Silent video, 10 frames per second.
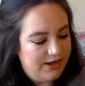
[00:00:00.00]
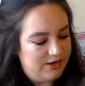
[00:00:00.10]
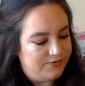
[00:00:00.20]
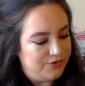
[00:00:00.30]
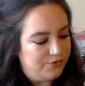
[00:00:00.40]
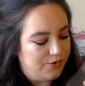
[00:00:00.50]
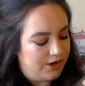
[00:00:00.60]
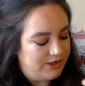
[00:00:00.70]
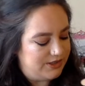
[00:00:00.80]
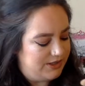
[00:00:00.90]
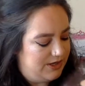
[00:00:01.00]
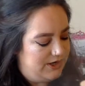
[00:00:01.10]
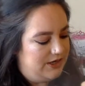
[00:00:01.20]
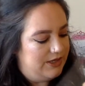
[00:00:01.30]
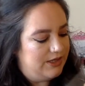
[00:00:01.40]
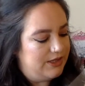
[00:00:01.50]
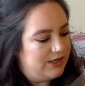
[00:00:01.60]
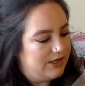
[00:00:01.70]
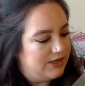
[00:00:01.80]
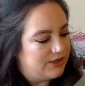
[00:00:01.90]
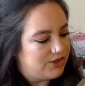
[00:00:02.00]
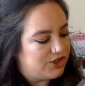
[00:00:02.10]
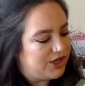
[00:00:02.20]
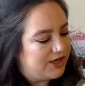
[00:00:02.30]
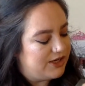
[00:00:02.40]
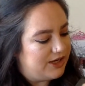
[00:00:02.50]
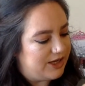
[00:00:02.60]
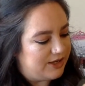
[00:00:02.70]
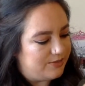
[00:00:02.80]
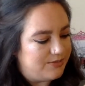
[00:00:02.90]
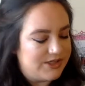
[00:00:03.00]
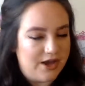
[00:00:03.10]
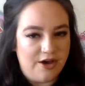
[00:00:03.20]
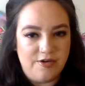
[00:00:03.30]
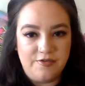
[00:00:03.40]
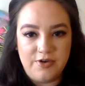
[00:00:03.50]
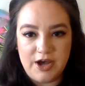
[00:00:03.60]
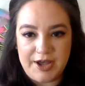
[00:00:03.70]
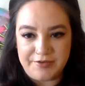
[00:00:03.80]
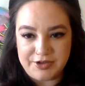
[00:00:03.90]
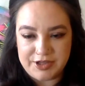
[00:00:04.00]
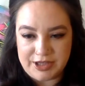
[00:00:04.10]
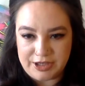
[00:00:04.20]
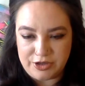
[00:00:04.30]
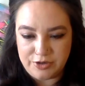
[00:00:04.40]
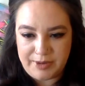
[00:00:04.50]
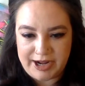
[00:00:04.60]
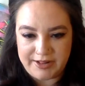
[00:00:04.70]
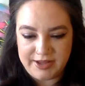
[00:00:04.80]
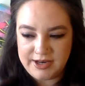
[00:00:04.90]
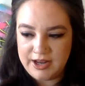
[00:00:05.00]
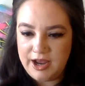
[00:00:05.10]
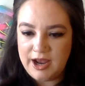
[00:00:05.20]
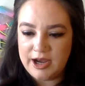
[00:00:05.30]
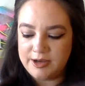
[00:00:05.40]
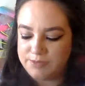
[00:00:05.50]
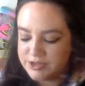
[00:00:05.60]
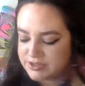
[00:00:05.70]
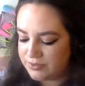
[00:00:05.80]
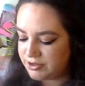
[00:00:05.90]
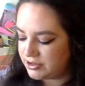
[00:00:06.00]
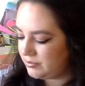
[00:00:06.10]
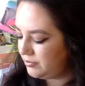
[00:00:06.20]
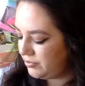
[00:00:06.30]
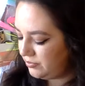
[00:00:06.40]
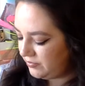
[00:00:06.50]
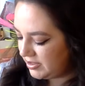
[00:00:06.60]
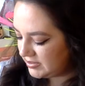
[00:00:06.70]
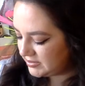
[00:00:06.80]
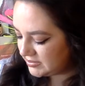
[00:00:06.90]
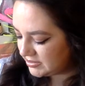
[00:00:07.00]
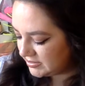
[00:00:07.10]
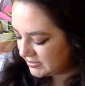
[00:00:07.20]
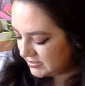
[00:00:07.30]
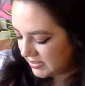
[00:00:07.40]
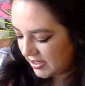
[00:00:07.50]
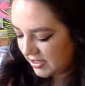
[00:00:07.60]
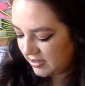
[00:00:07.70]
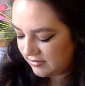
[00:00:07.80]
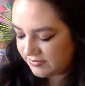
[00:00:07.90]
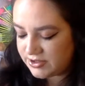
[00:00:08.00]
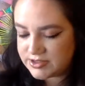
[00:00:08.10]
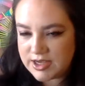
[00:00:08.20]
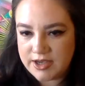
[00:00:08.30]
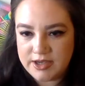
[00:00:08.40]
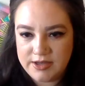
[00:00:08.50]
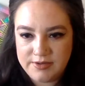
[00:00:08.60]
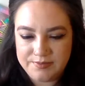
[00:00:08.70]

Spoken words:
if you want the shade names of everything in your palette. I'm just going to move this to the side for a second.